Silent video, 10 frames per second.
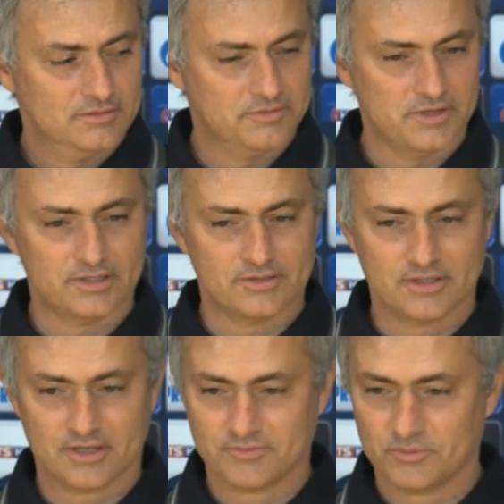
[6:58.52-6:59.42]

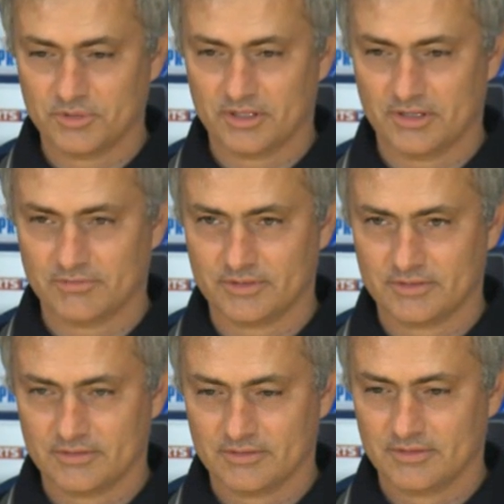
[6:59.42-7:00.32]
fathers, they have to be clever
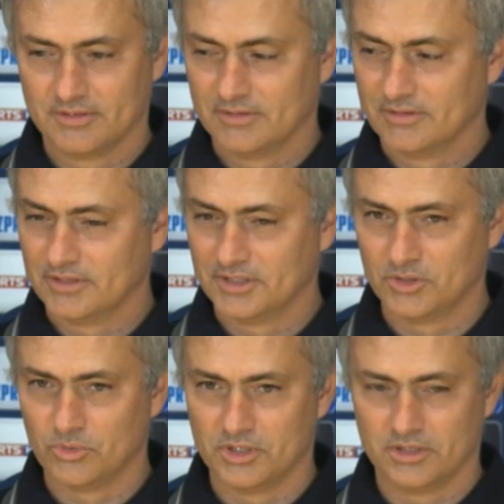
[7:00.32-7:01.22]

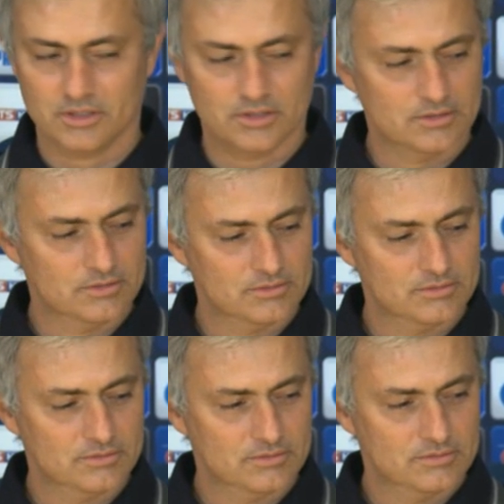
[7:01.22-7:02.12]
in the way they
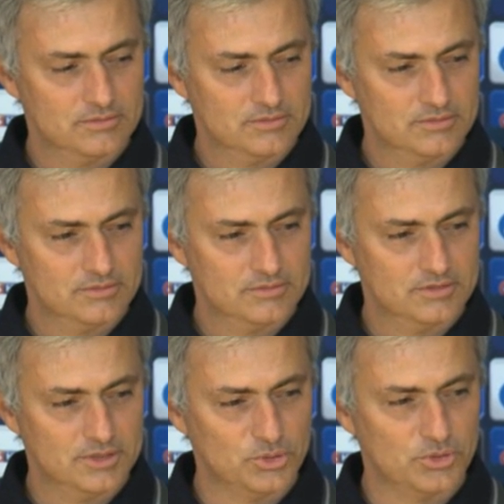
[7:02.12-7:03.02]

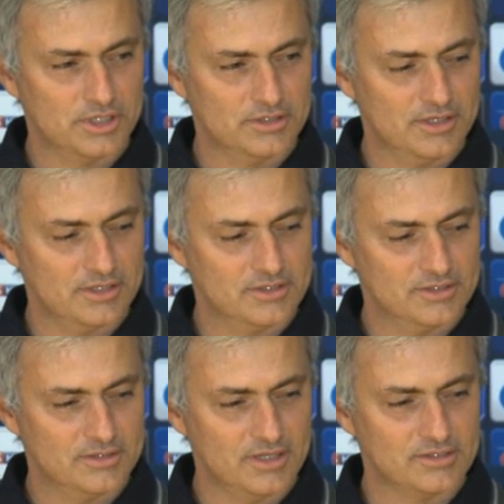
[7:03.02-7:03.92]
educate
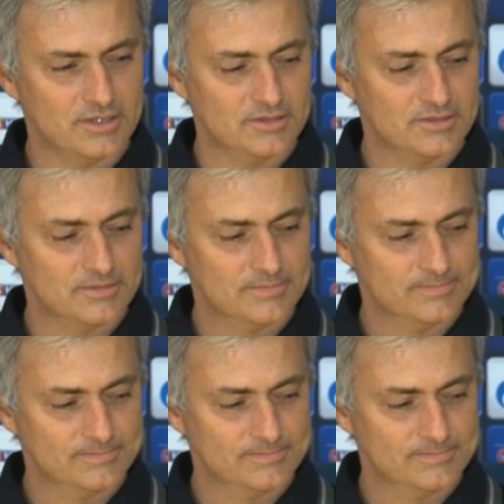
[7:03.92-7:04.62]
their sons.